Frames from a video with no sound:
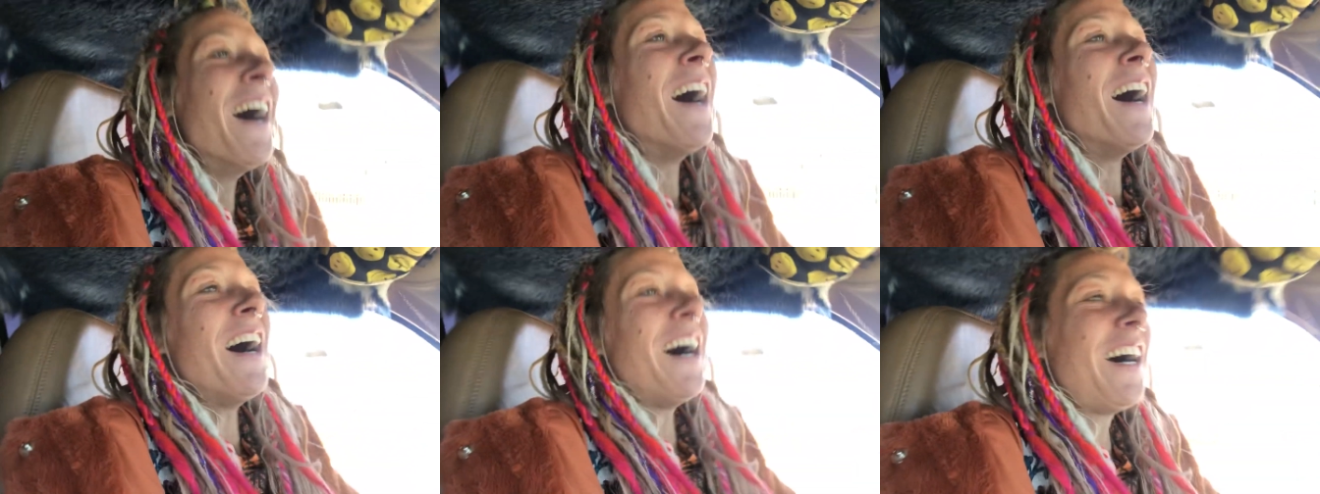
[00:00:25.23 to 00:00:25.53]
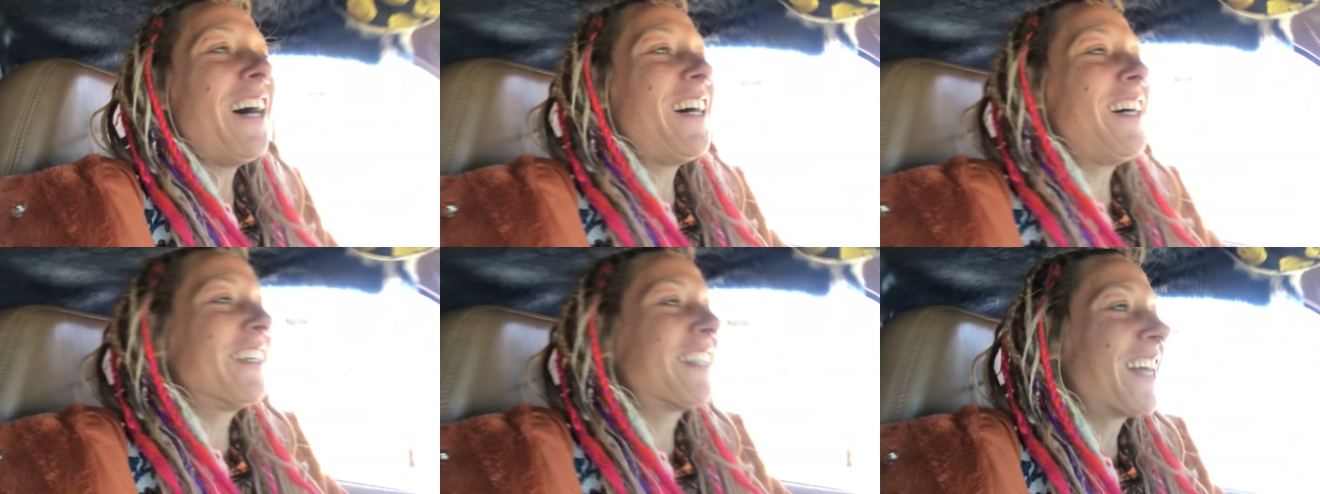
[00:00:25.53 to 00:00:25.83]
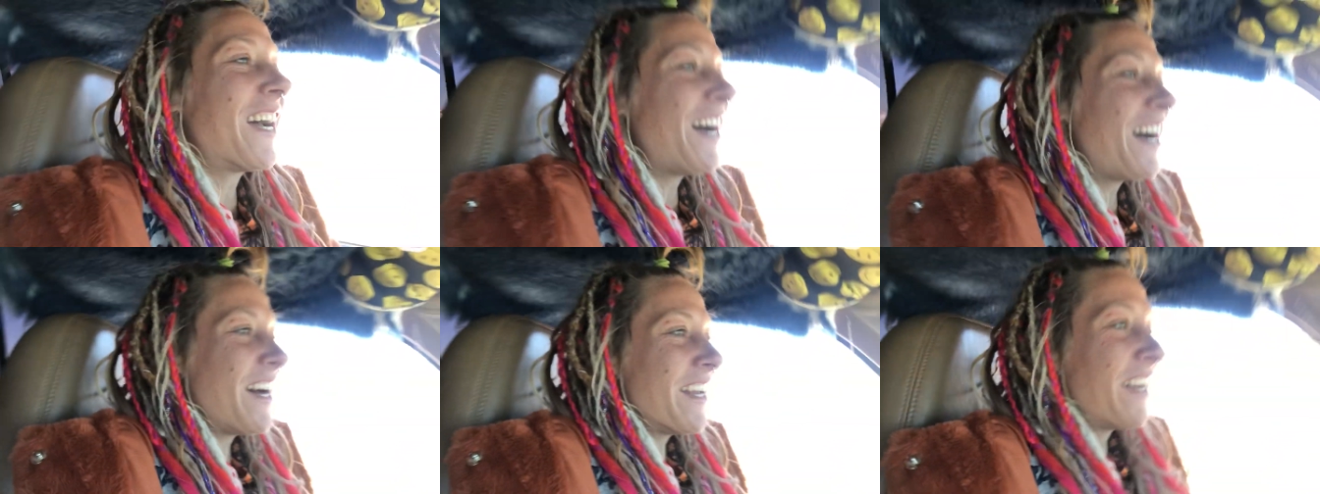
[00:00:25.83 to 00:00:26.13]
oh
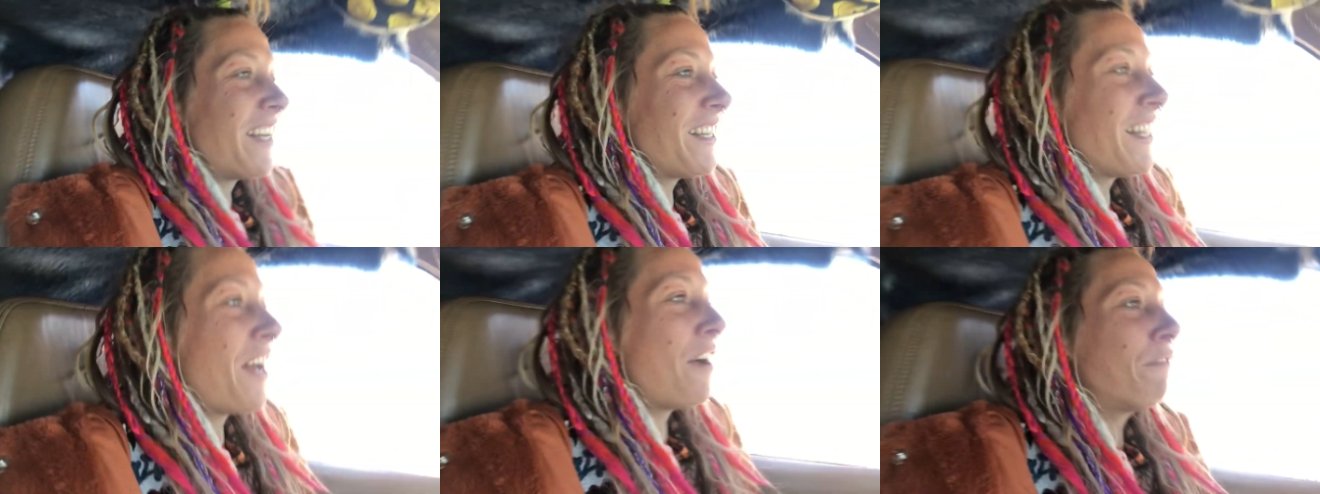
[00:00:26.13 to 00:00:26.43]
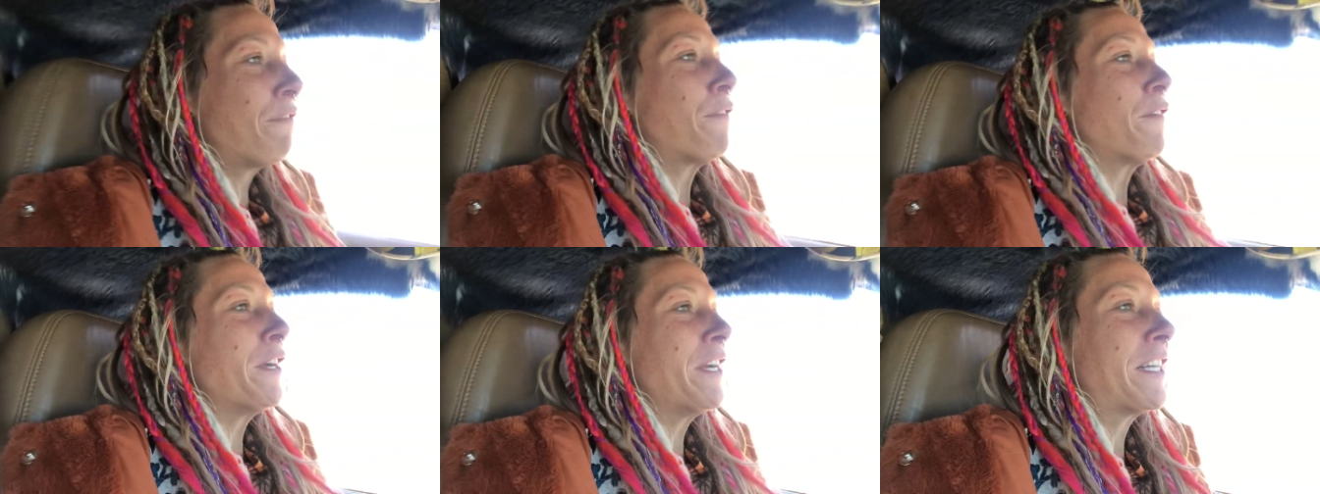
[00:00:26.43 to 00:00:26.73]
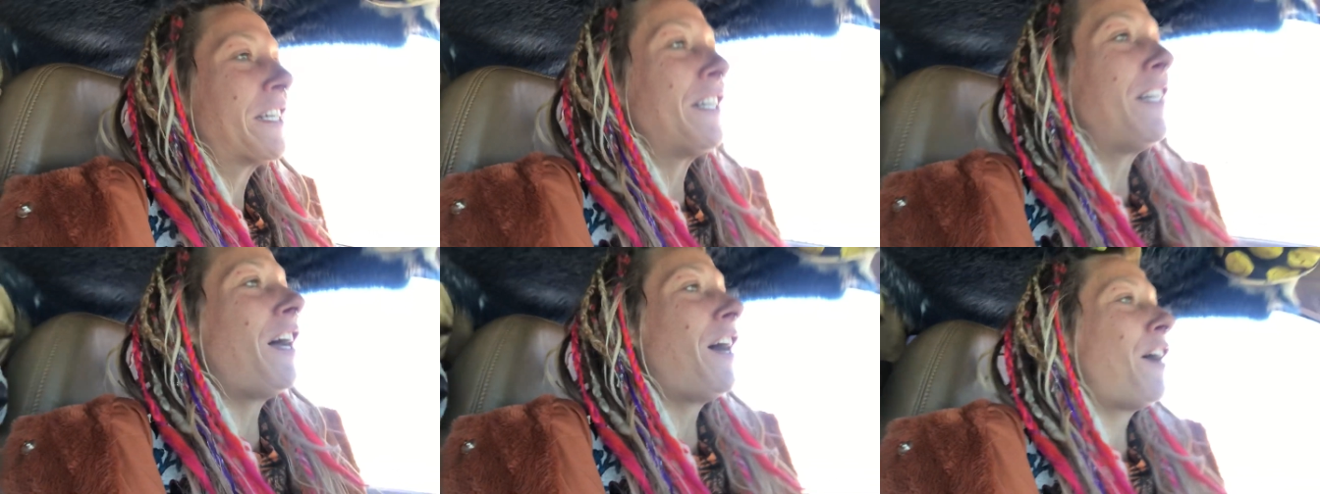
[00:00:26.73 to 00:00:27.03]
God, I love free
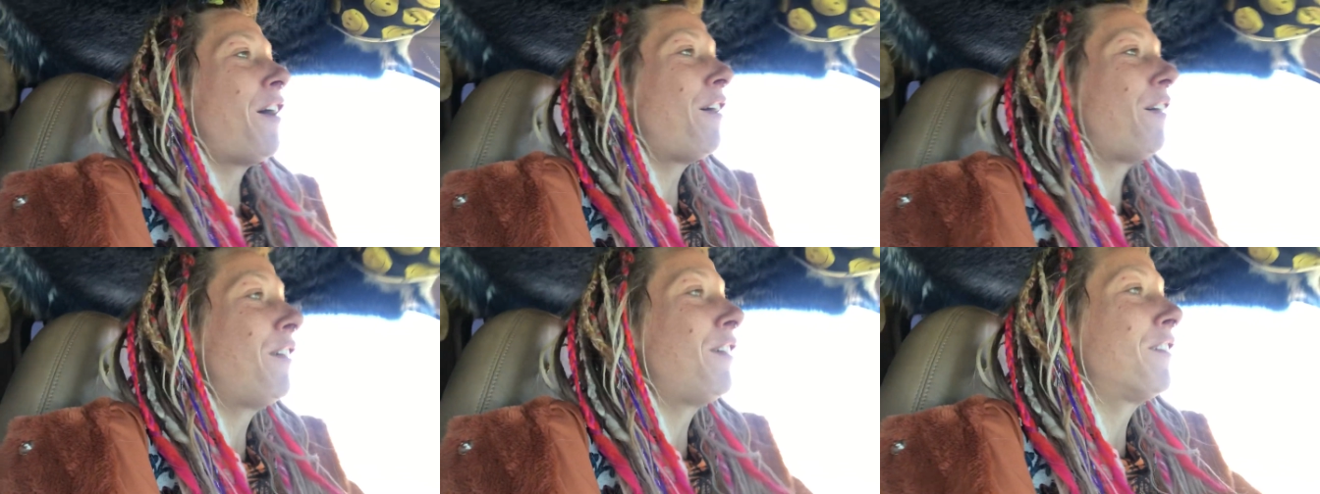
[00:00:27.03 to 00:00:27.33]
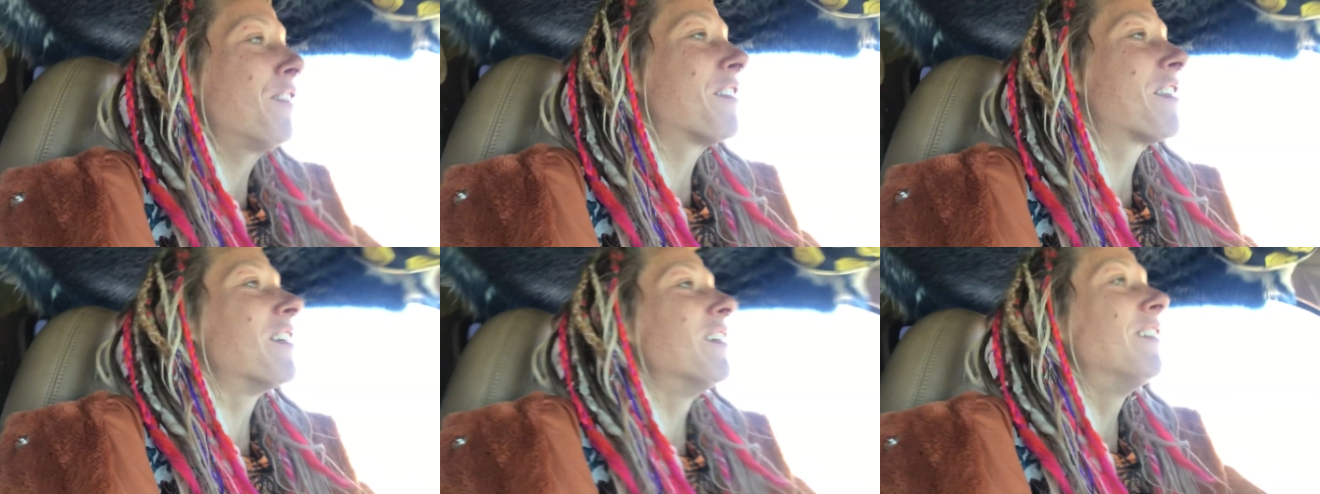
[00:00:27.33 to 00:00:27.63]
clothes.